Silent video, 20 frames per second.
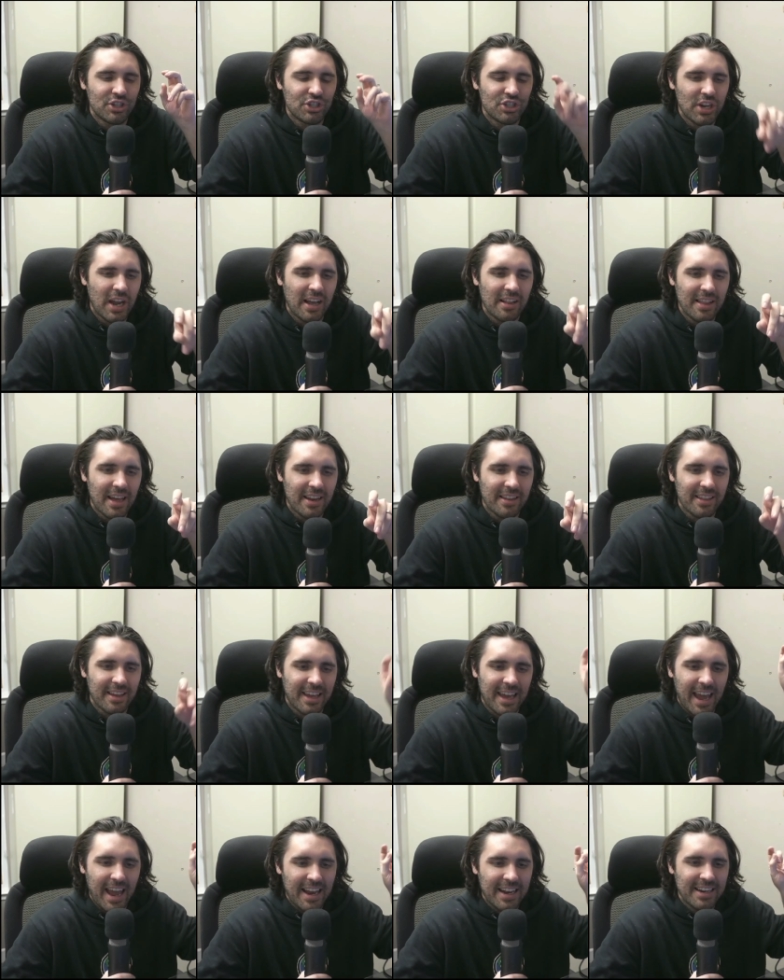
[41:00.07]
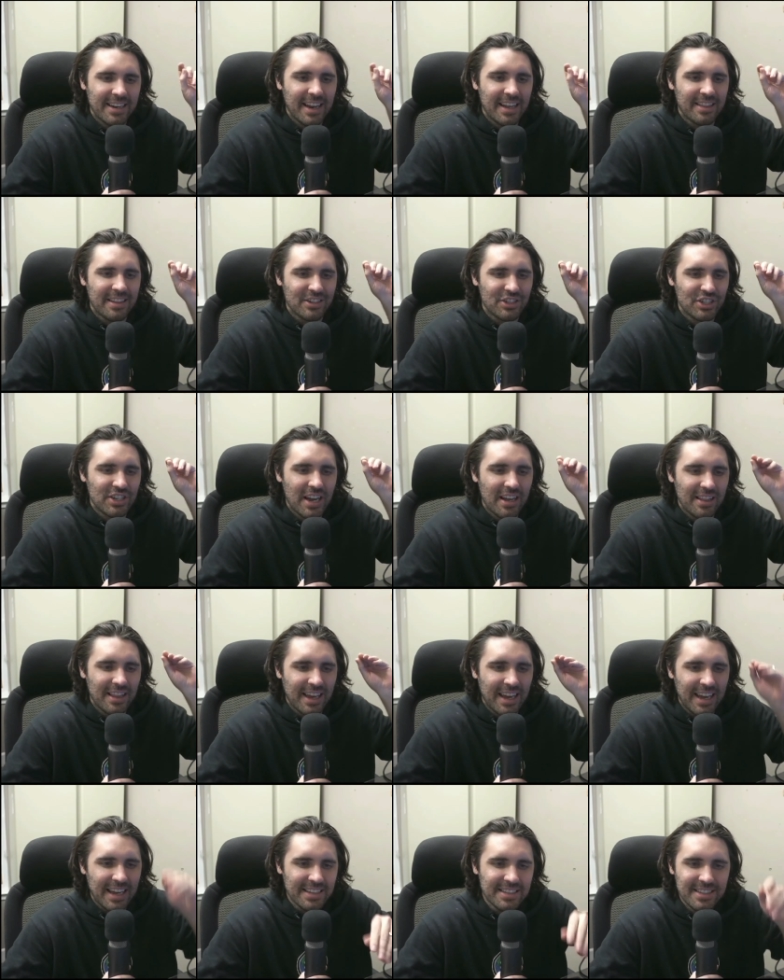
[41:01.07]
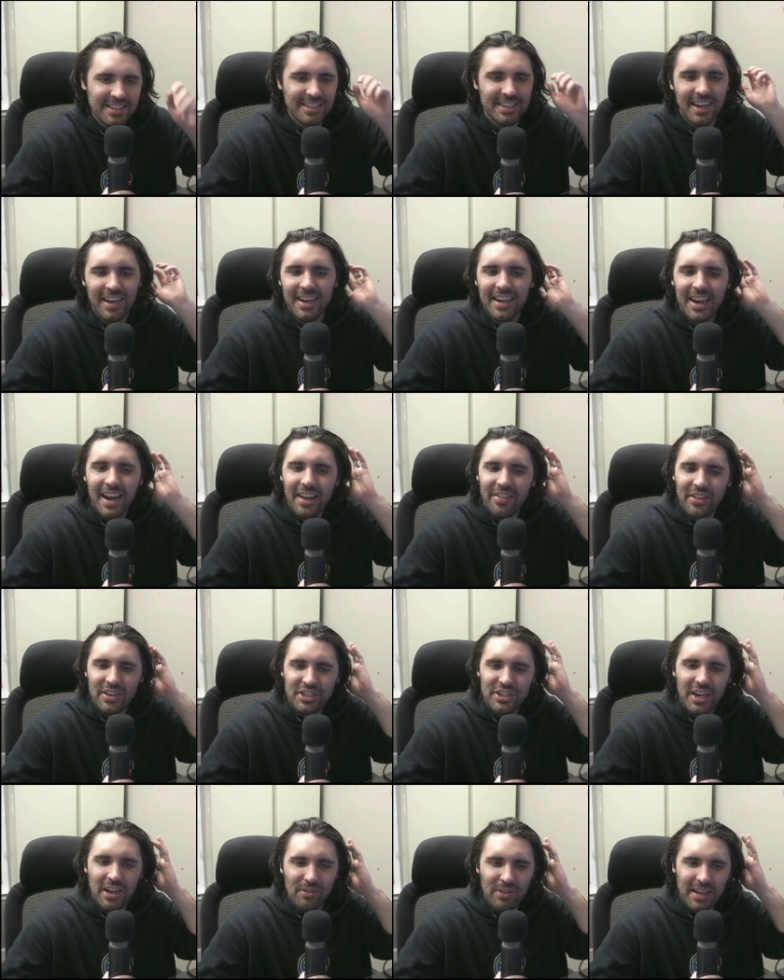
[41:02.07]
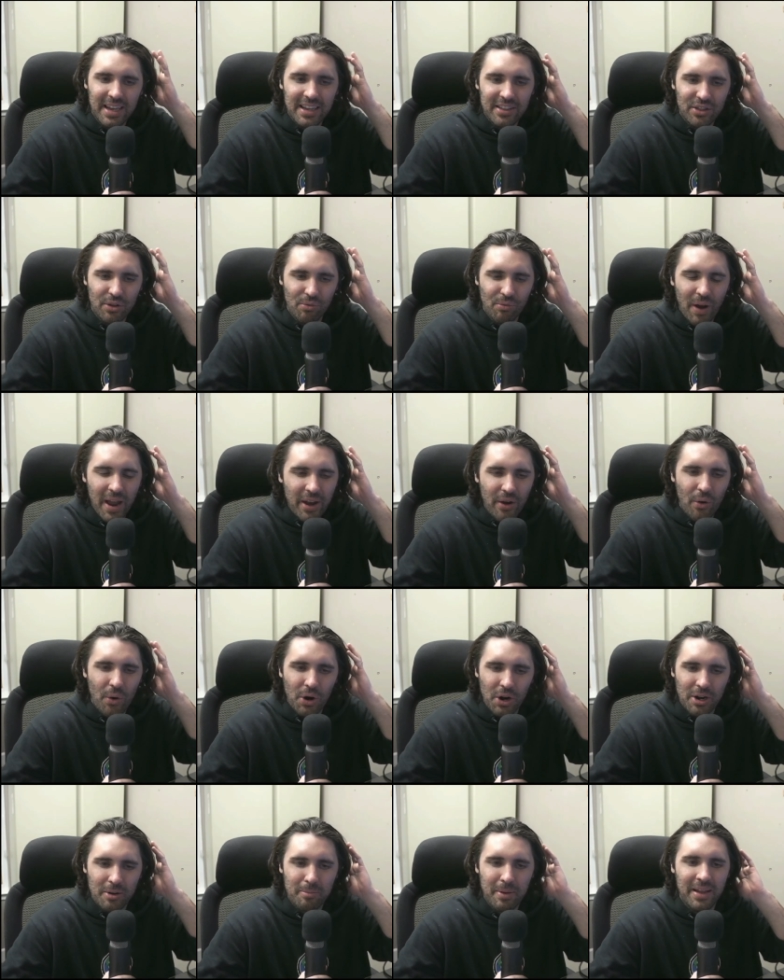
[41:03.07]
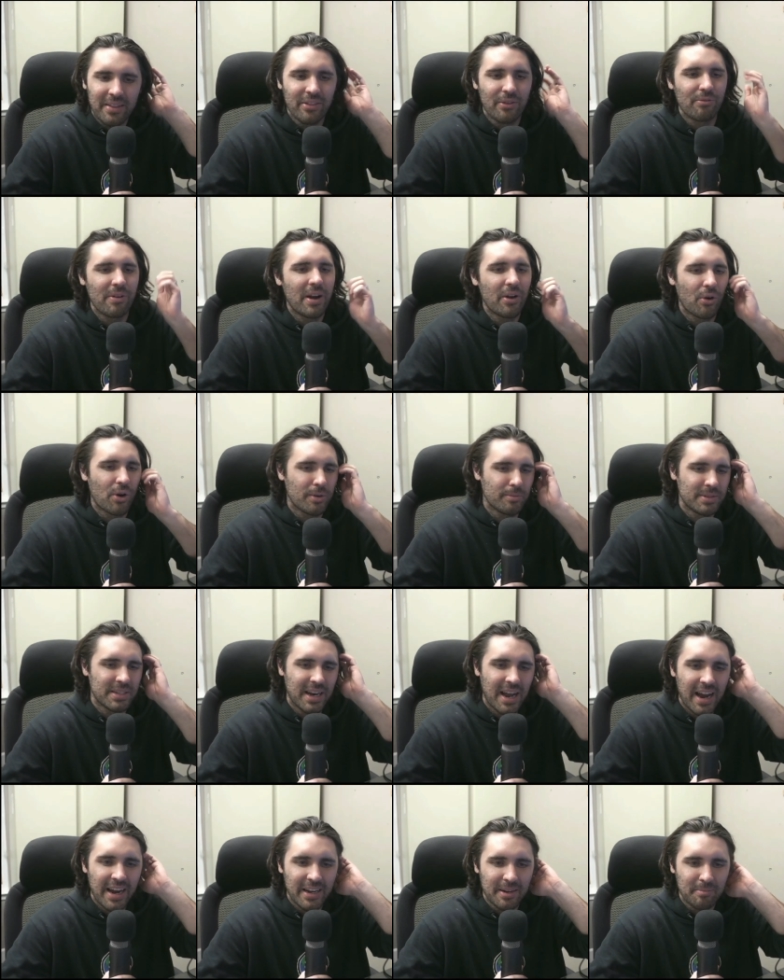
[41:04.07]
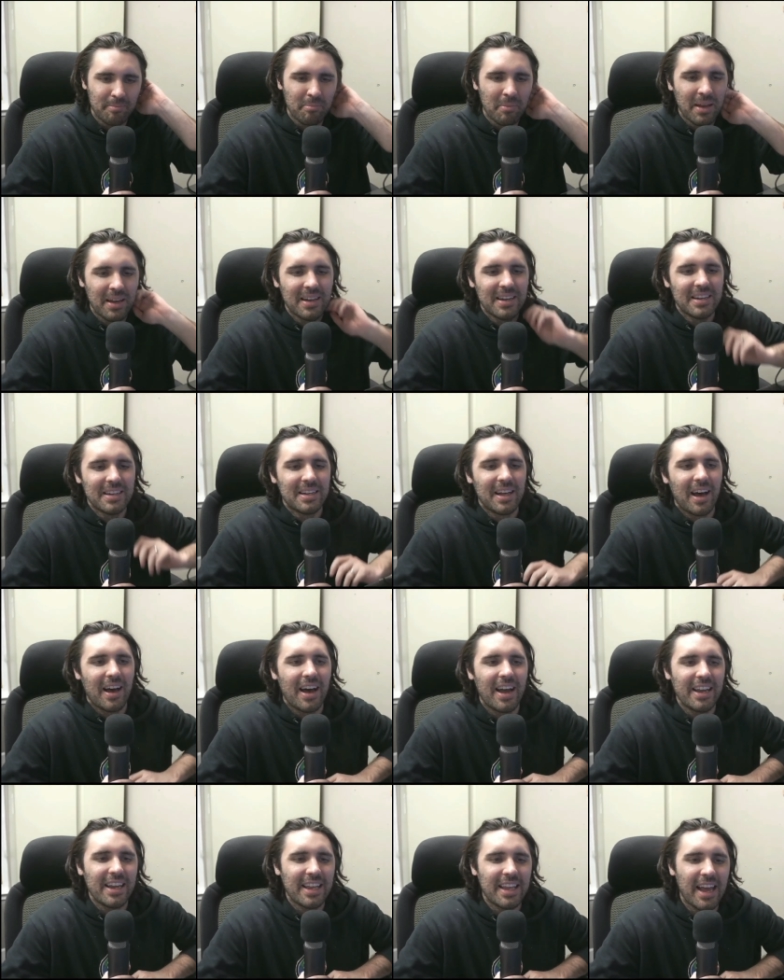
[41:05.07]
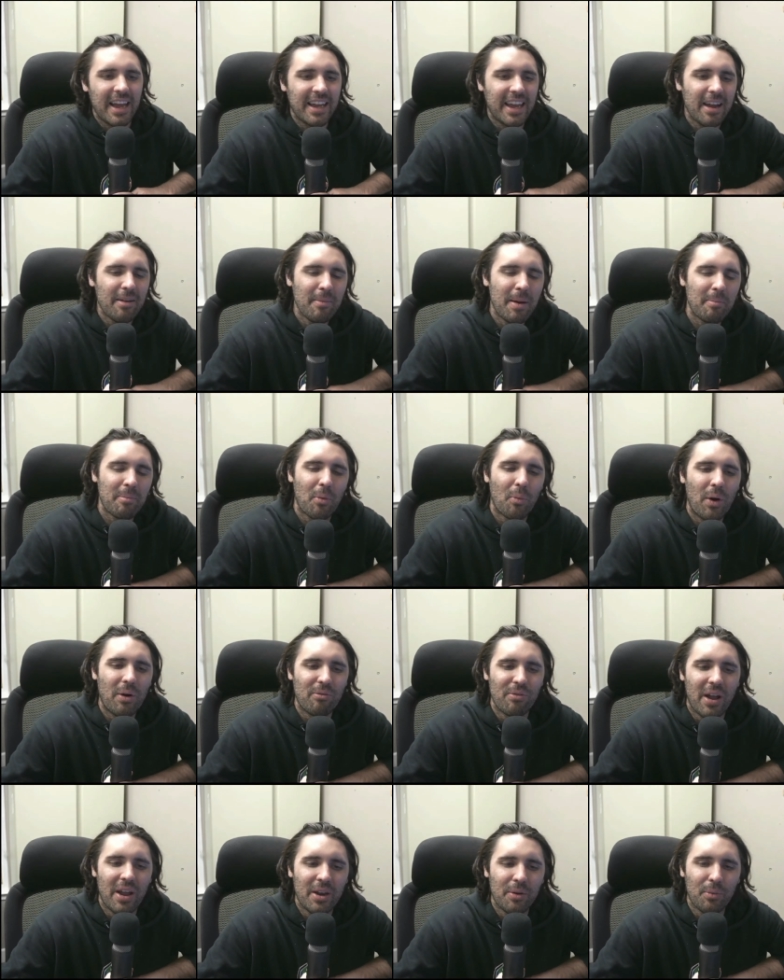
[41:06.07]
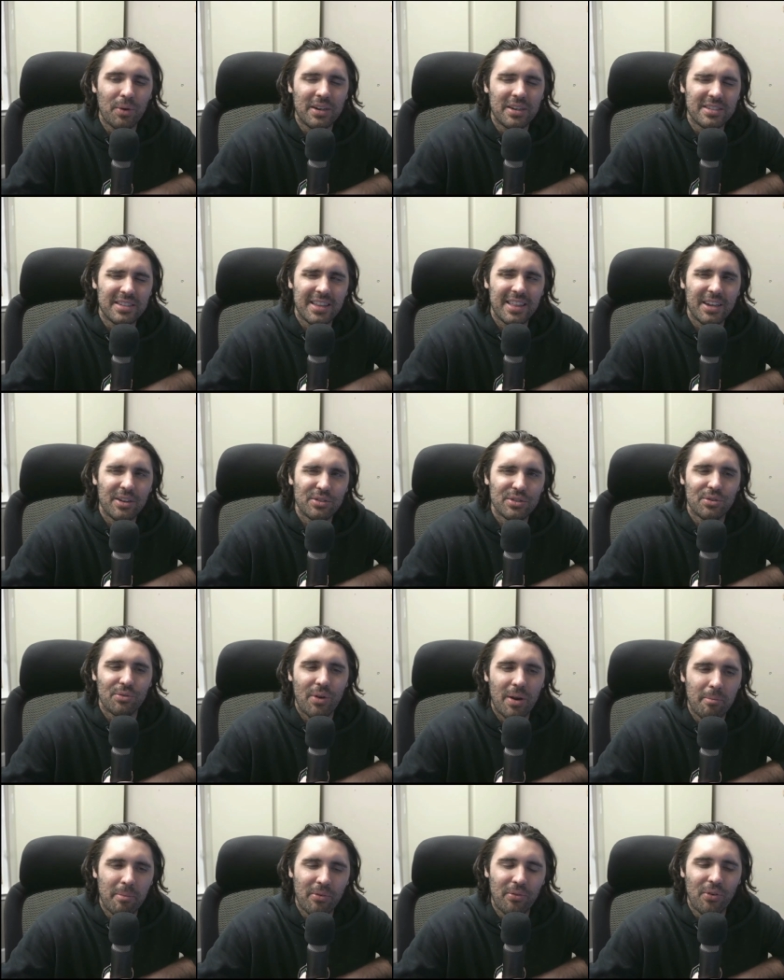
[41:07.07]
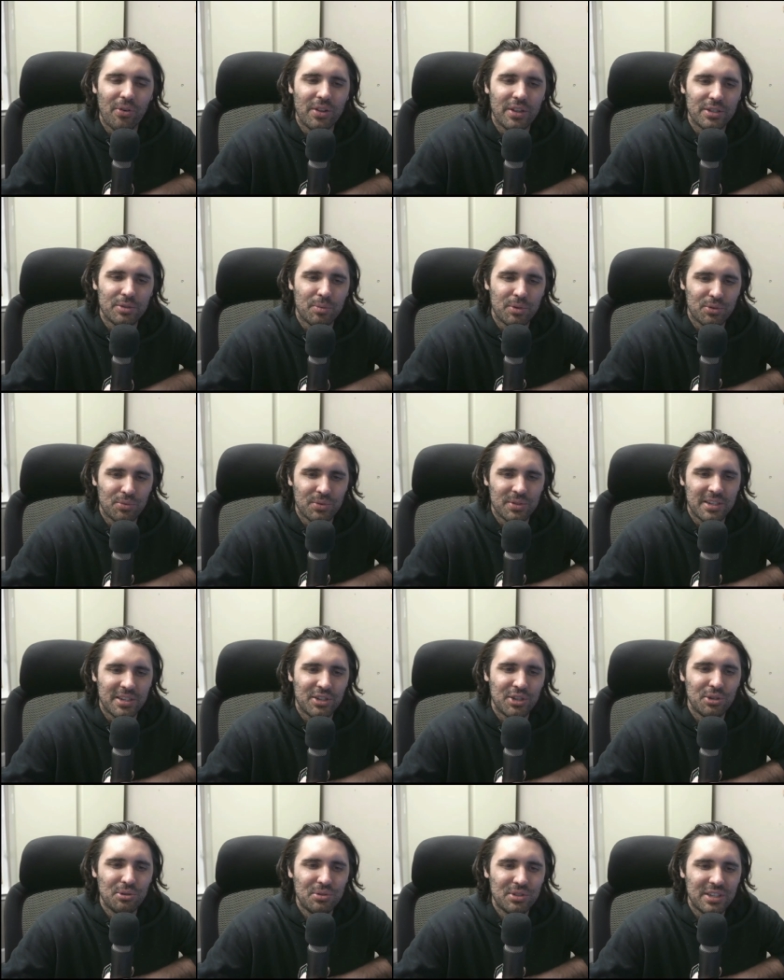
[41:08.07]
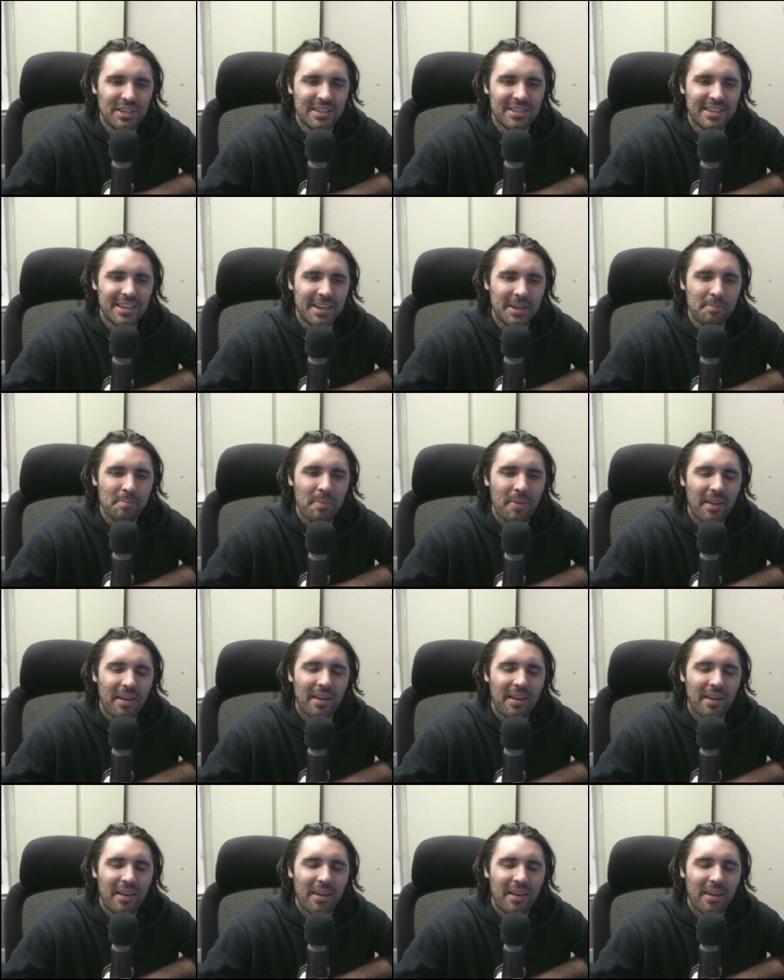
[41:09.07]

shell out of the cannon, and the shell hits, and the shell will hit the red orb, and the red orb's an item. I, I can't remember what run it was. I think it was a run before this, which was a two CC.